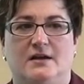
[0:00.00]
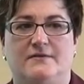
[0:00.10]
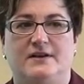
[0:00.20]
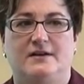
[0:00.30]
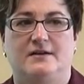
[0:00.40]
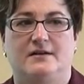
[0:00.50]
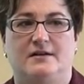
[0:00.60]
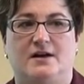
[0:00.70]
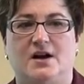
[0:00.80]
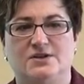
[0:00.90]
of
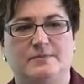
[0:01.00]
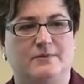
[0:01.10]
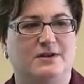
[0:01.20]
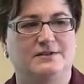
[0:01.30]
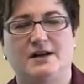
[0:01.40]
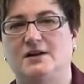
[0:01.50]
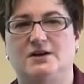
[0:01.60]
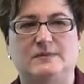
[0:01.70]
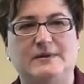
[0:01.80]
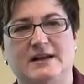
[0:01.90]
a, a hodge, well not a
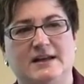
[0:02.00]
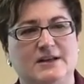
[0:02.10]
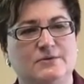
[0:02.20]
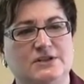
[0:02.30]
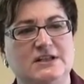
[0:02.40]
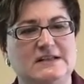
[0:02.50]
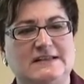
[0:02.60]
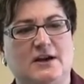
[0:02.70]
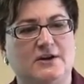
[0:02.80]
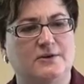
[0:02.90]
hodge, but a
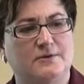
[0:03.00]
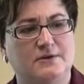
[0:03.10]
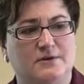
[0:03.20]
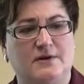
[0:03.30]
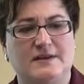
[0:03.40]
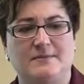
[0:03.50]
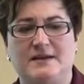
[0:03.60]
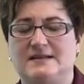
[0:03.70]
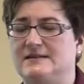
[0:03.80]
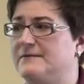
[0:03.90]
heterogeneous category that
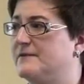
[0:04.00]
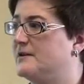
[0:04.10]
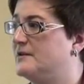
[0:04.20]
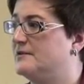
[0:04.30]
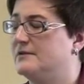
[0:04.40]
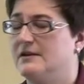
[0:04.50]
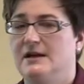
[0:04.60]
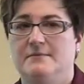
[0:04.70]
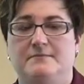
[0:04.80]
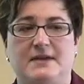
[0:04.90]
makes difficult,
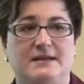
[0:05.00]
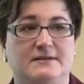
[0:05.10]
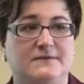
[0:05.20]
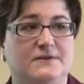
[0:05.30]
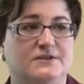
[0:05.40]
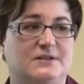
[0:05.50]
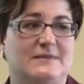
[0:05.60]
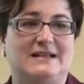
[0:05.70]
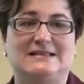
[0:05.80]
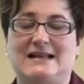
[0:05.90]
make, difficult to
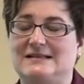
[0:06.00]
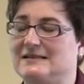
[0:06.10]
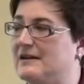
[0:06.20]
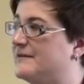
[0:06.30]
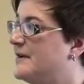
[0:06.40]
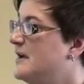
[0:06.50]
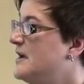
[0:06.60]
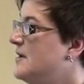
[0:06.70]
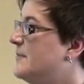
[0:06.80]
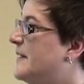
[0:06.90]
make sense of.
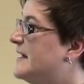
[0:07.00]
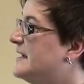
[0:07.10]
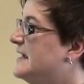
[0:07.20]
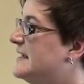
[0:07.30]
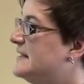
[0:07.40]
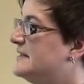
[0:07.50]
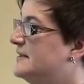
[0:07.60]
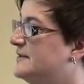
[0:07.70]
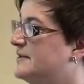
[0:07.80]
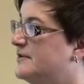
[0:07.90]
But it,
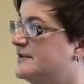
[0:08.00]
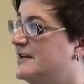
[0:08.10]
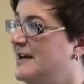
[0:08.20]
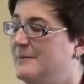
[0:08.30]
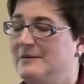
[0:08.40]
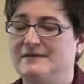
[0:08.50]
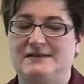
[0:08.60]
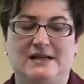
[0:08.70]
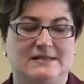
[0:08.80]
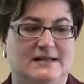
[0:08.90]
there's a couple of
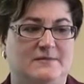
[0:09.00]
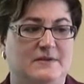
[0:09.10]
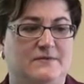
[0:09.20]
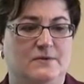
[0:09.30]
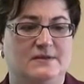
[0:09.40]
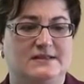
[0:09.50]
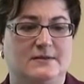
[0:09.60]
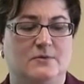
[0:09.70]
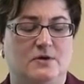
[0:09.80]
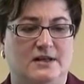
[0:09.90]
studies that have been
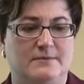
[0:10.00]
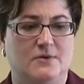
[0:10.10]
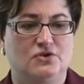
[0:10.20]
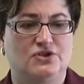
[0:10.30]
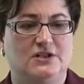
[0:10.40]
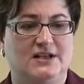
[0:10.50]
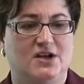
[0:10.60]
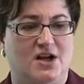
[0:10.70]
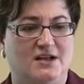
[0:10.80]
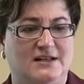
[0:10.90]
focusing more on emotional and
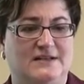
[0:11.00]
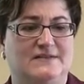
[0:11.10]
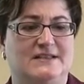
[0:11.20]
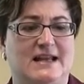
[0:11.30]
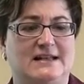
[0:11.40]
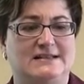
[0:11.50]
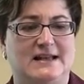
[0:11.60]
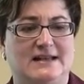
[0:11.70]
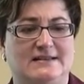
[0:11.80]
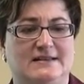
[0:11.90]
cognitive states,
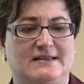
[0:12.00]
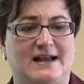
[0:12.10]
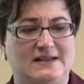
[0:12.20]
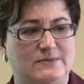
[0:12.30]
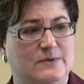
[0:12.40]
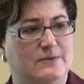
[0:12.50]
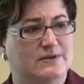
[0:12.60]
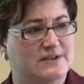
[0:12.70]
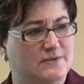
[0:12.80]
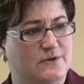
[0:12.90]
and that's where
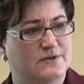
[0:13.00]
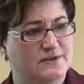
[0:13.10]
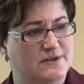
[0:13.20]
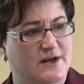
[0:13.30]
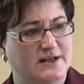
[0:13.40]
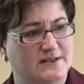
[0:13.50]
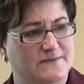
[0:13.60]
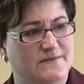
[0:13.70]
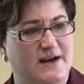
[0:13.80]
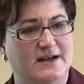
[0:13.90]
we're, we're starting
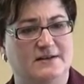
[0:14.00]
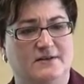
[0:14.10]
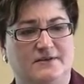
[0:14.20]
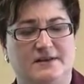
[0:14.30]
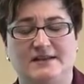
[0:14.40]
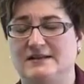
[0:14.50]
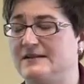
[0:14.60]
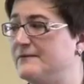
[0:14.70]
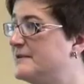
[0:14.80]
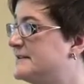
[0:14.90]
to find that the
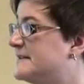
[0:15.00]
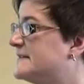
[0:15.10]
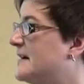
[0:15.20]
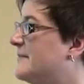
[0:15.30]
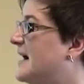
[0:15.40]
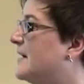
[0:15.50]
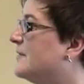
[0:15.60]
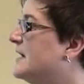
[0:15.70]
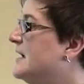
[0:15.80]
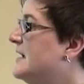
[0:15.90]
differences come
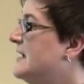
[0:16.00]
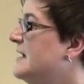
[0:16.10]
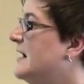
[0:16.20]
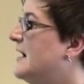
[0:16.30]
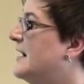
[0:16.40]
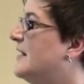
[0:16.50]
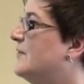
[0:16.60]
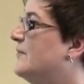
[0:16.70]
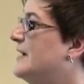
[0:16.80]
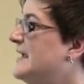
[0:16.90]
out.
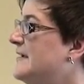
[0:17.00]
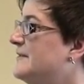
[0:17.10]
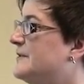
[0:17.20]
Uh, we